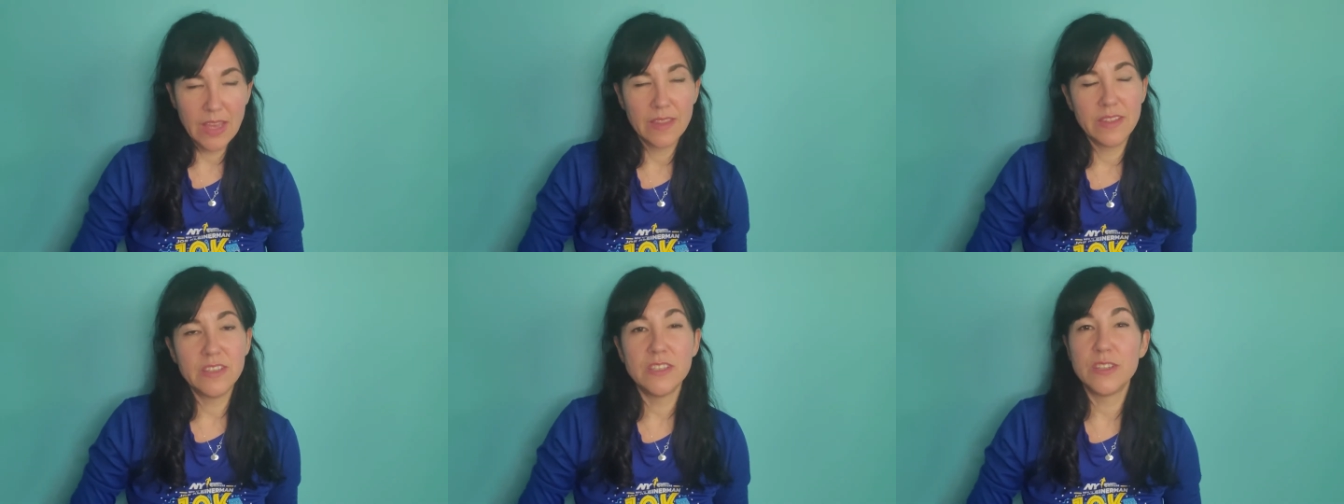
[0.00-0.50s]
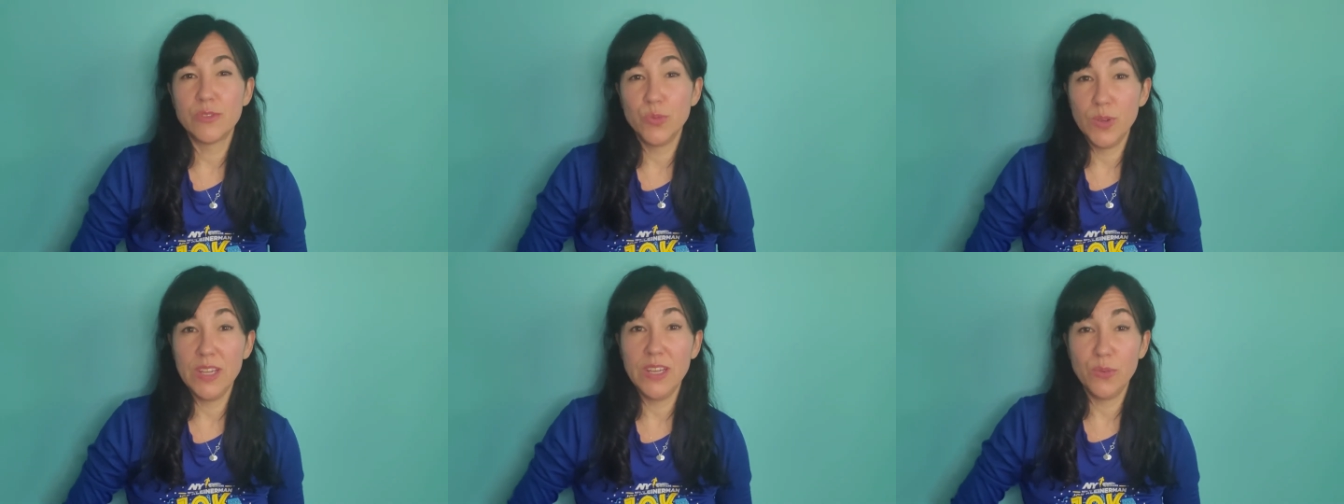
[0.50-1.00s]
This is a
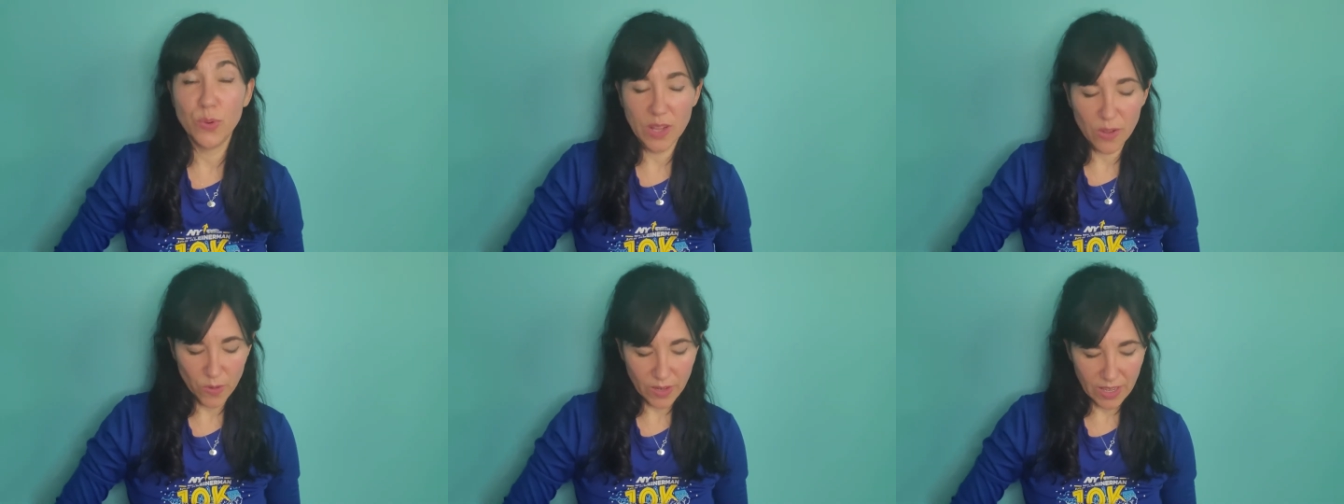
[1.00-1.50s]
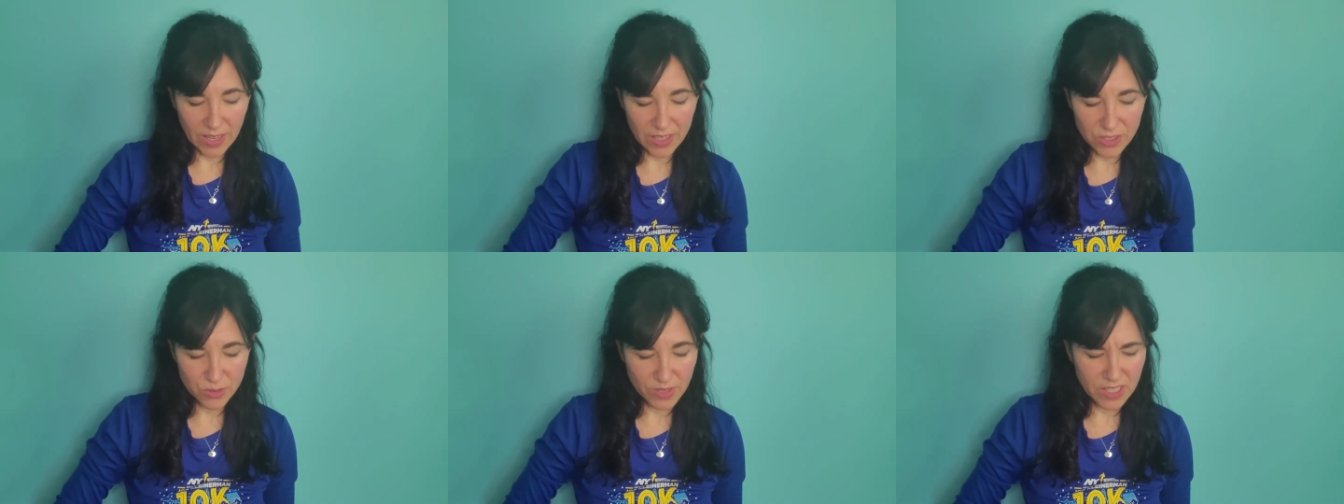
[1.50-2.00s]
really well
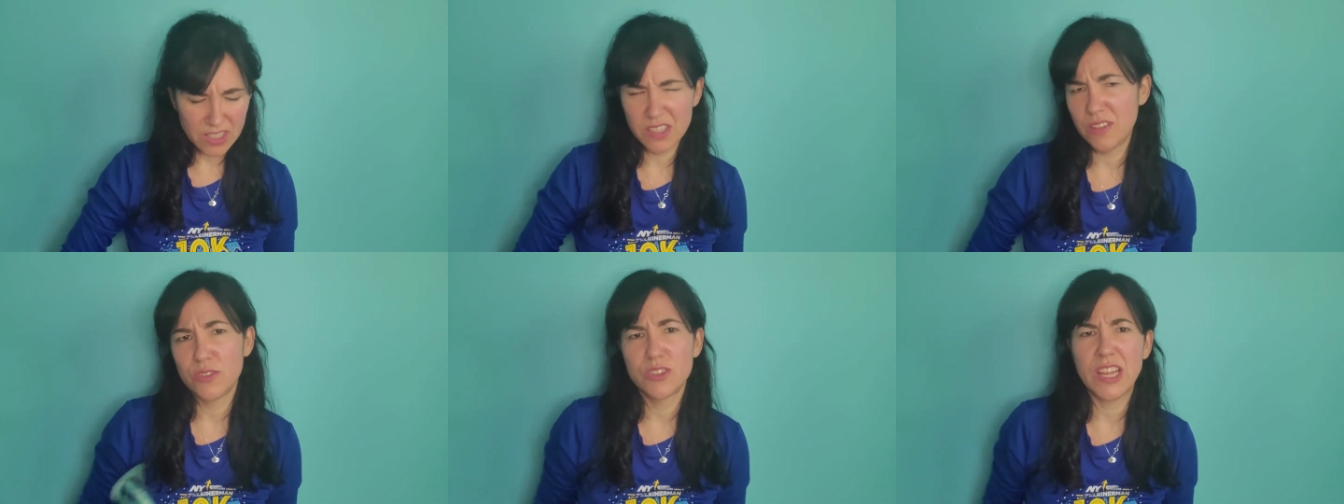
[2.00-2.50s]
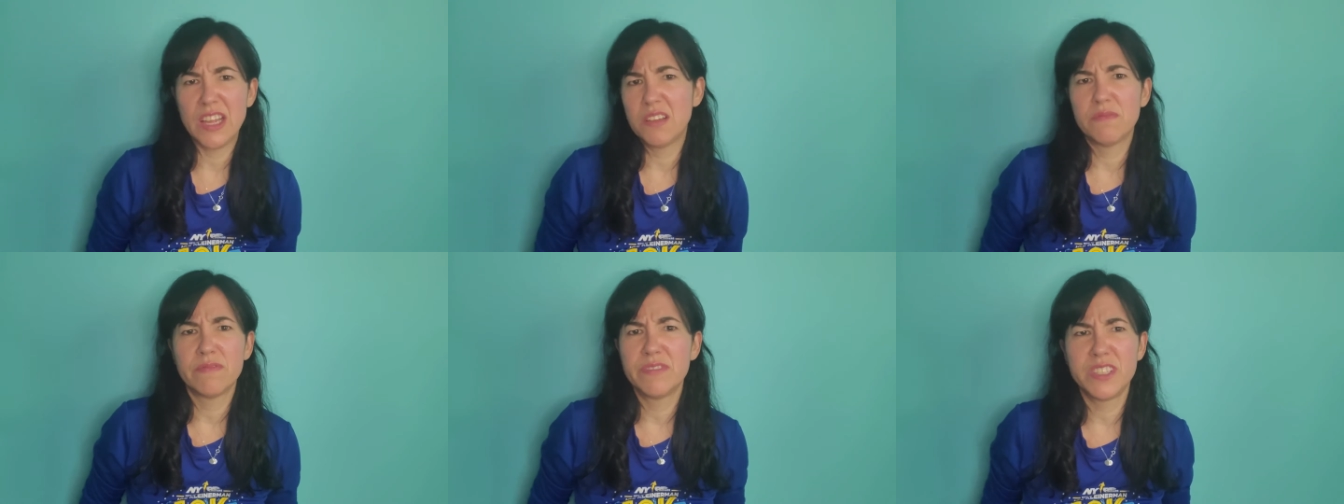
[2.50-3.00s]
organized race. There's like
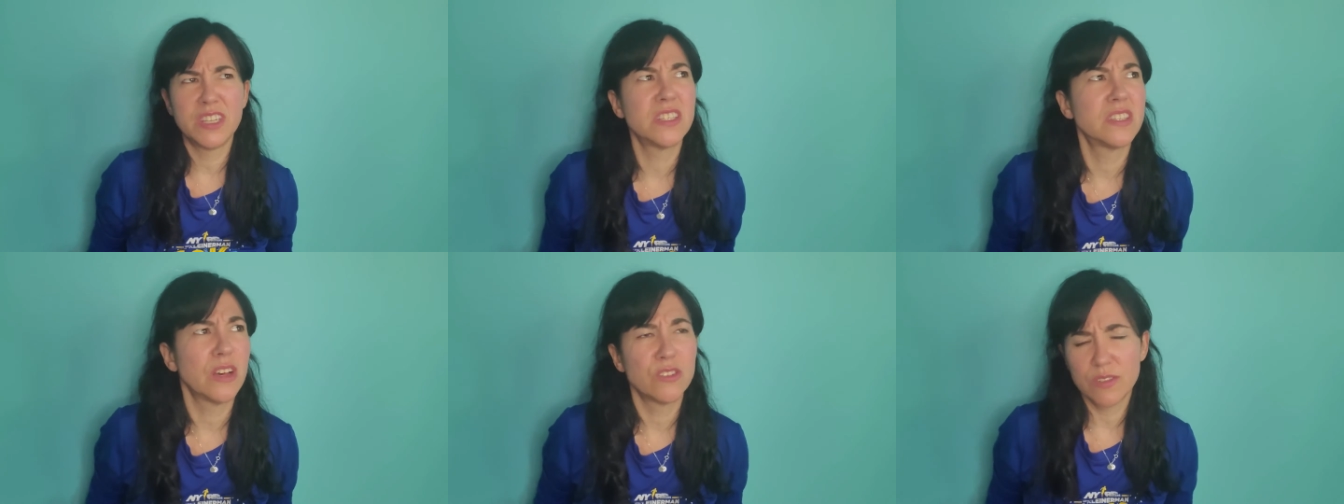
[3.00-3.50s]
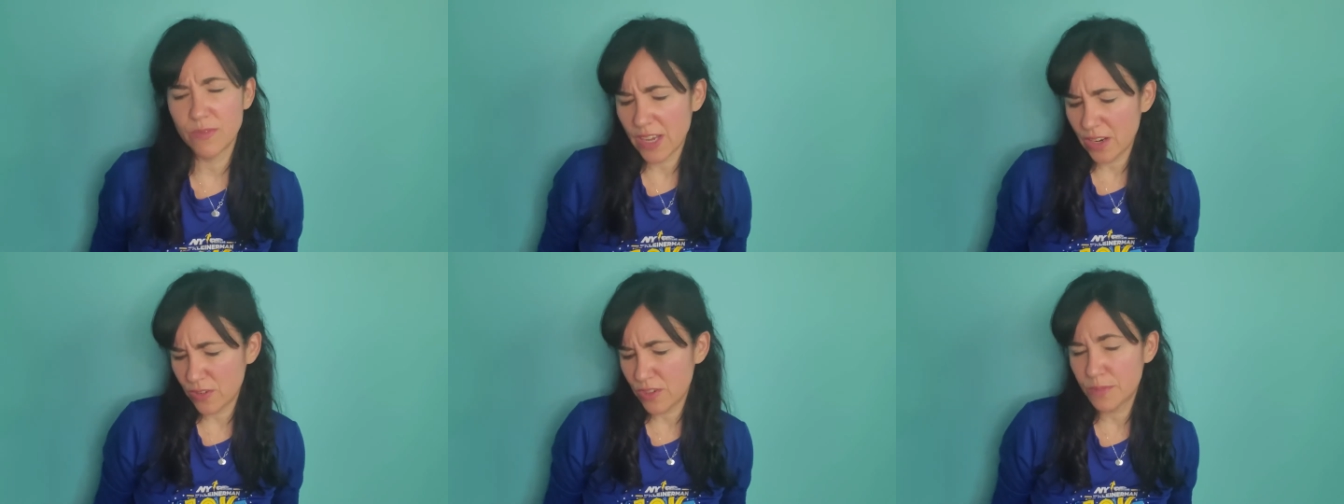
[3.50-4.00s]
6,000
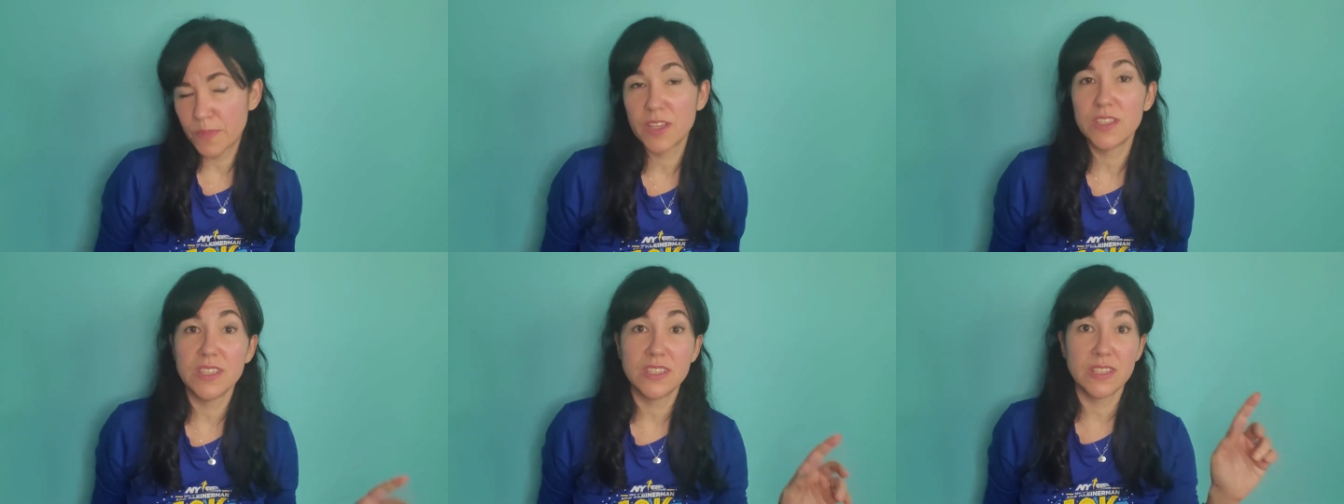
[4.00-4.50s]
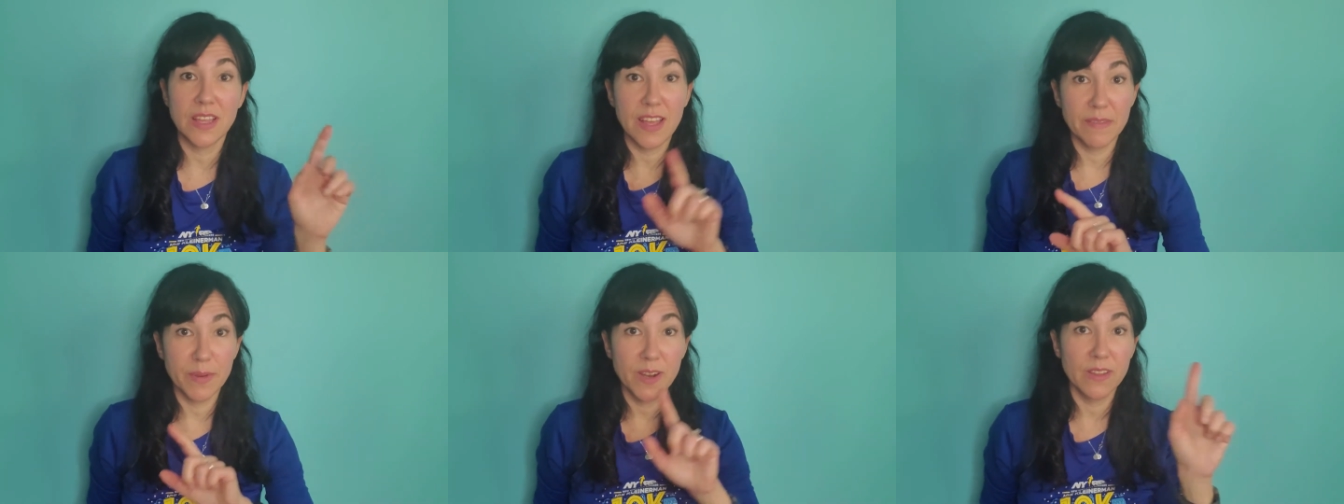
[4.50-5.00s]
runners because it's
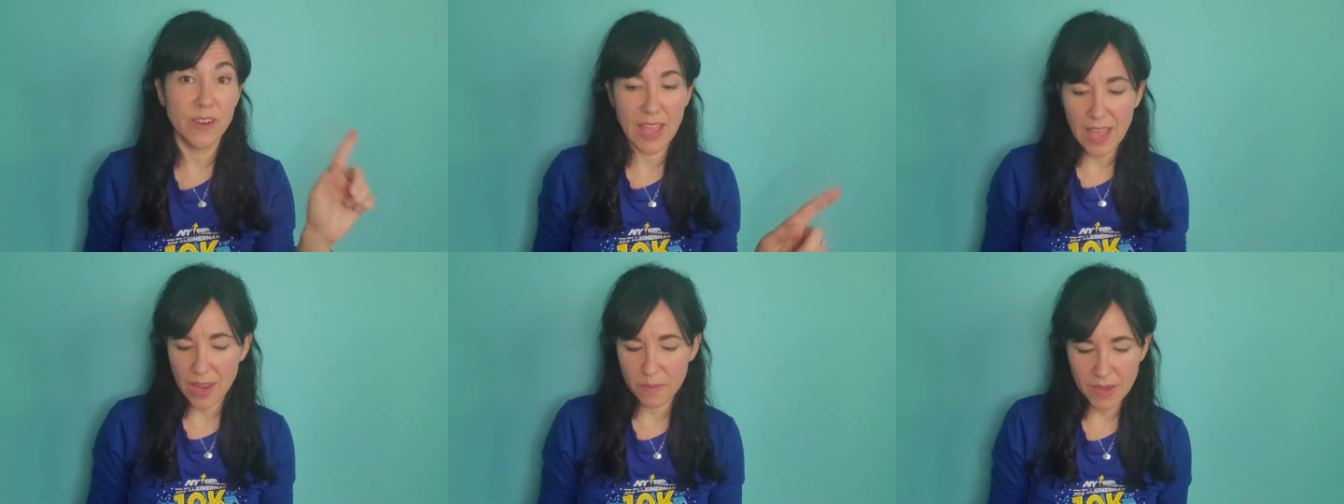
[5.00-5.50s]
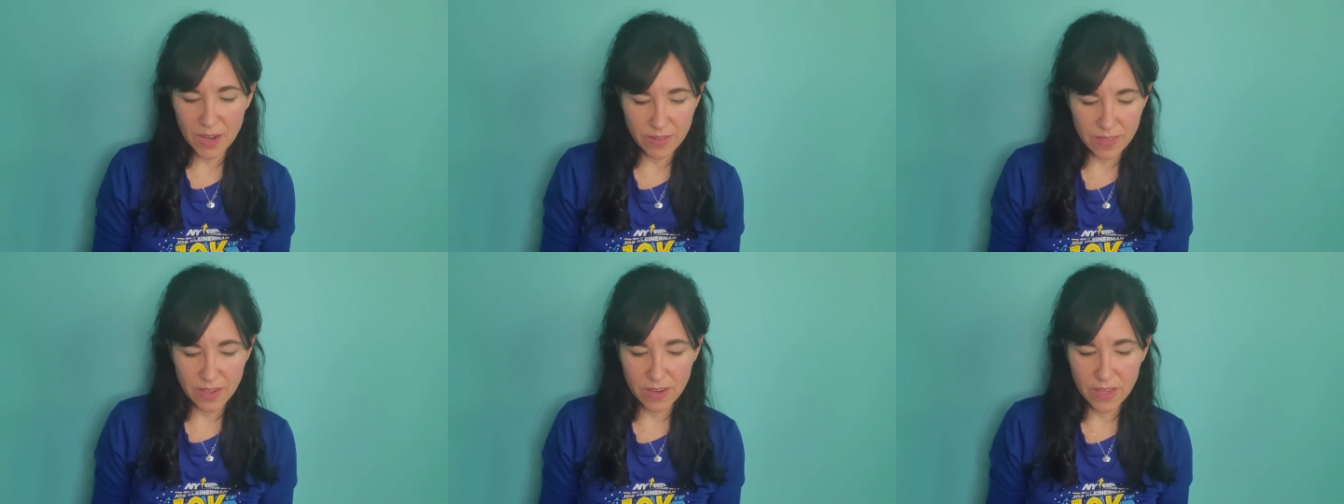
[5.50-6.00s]
half marathon and
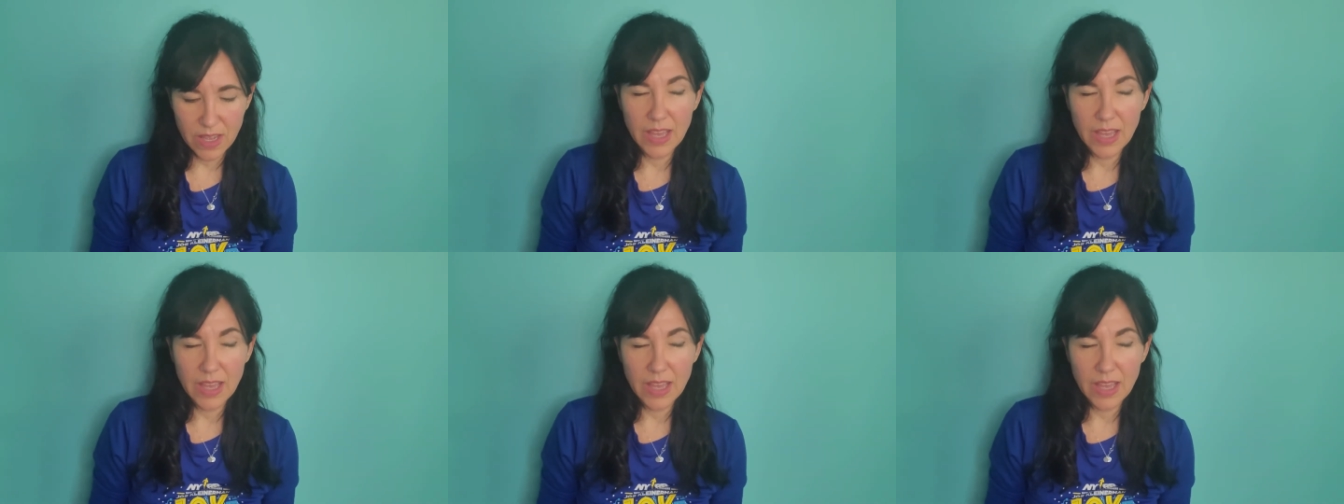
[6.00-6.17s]
marathon.